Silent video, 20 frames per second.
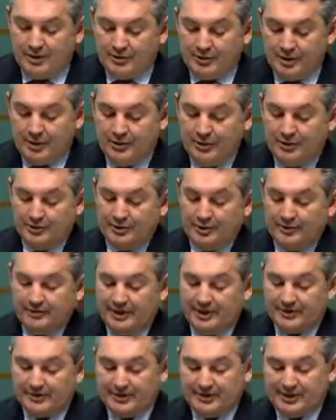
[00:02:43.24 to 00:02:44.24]
During the
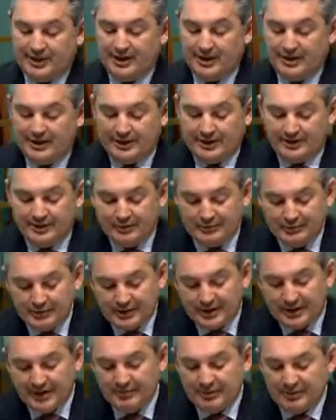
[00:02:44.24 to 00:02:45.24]
2010 election,
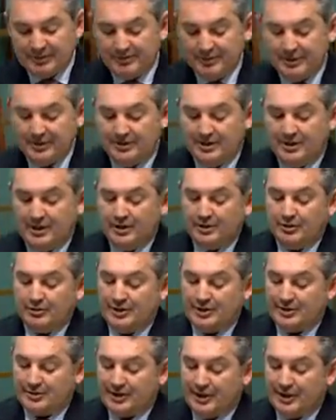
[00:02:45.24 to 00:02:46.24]
the government committed to
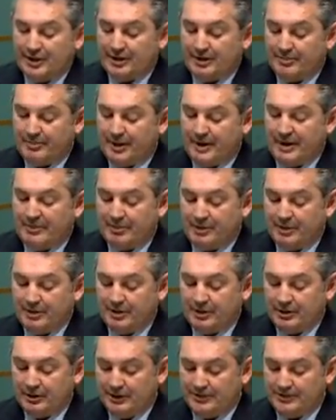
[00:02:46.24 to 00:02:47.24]
extending the paid
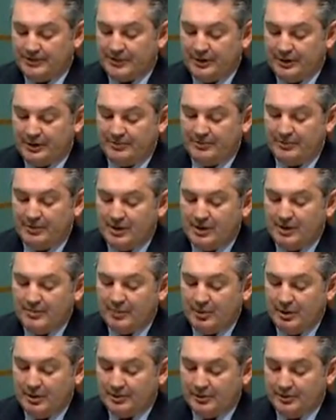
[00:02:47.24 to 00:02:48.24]
parental leave scheme
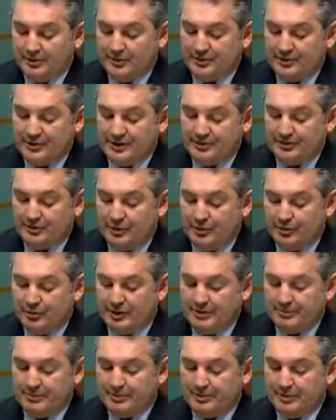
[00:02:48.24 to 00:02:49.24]
by introducing a
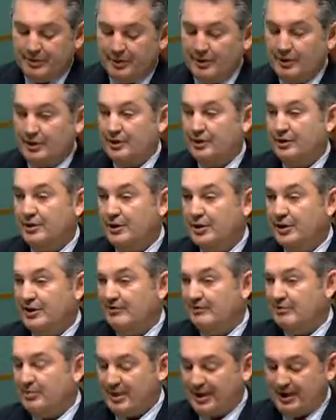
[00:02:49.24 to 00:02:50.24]
2-week paternity
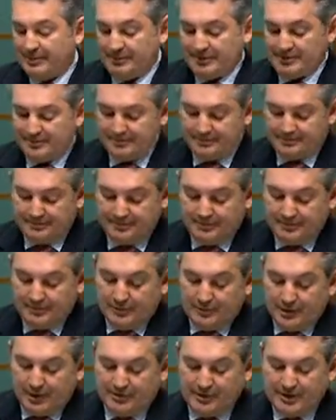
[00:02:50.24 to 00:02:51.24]
leave payment.
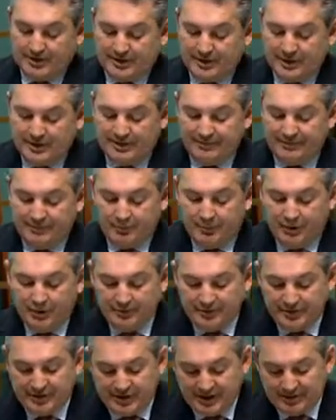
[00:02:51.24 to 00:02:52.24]
I must say that
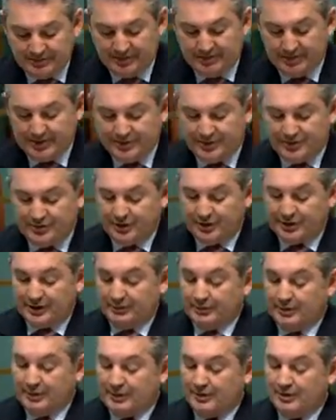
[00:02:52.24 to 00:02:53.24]
while this government has a
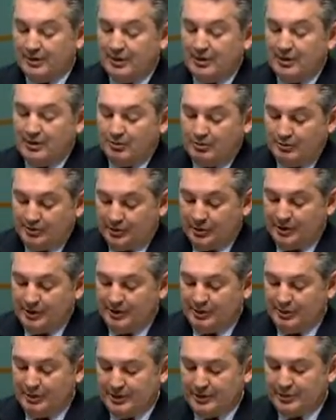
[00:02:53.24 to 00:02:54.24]
shocking
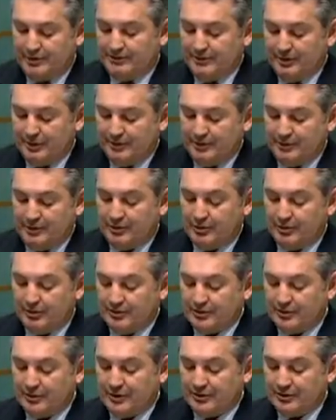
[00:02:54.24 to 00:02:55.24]
record delivering on
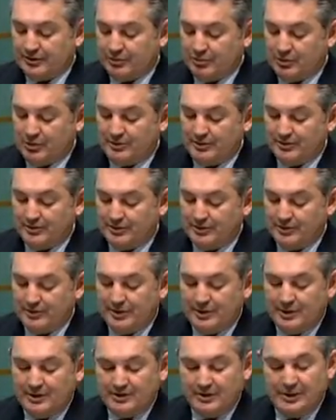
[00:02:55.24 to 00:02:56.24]
its election promises,
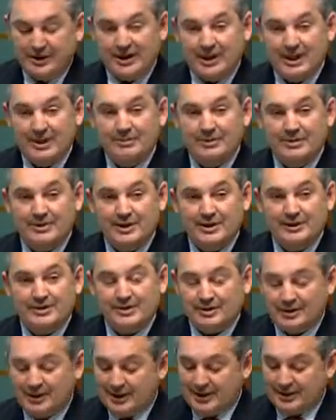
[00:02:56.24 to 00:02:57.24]
the carbon
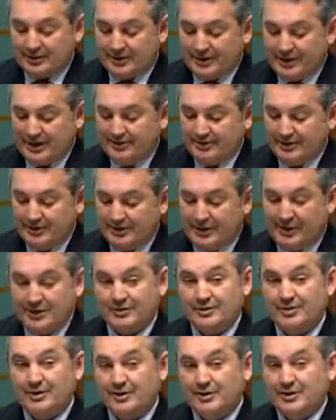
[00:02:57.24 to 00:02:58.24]
tax and the cuts to company
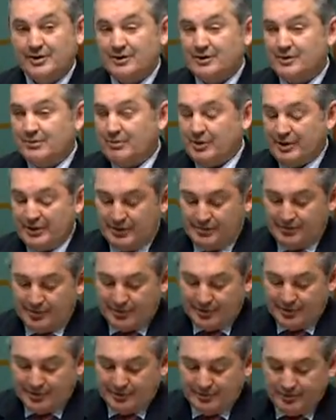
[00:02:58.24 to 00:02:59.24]
tax spring to
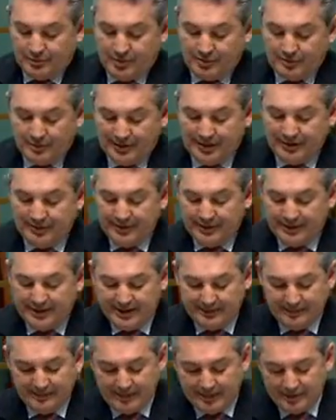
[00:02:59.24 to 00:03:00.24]
mind, I'm glad that they
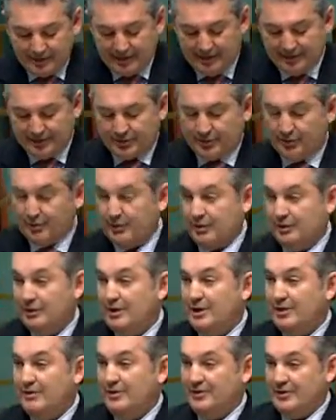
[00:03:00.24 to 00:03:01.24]
have at least honoured
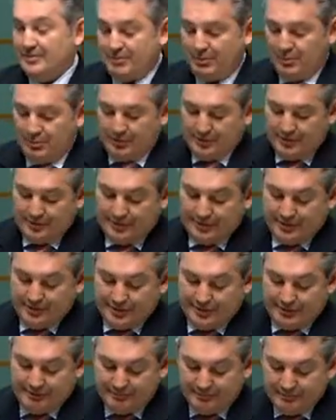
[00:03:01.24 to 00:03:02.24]
this important
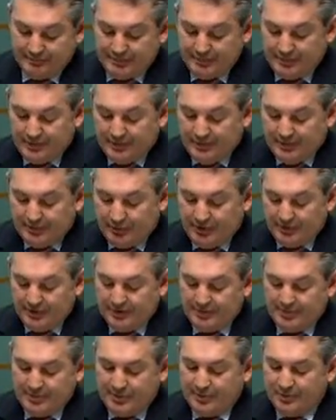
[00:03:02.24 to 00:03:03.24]
issue. Through
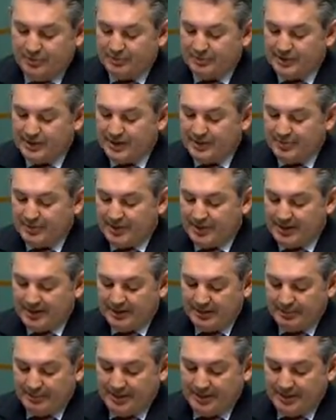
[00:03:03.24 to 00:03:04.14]
this bill, dad and partner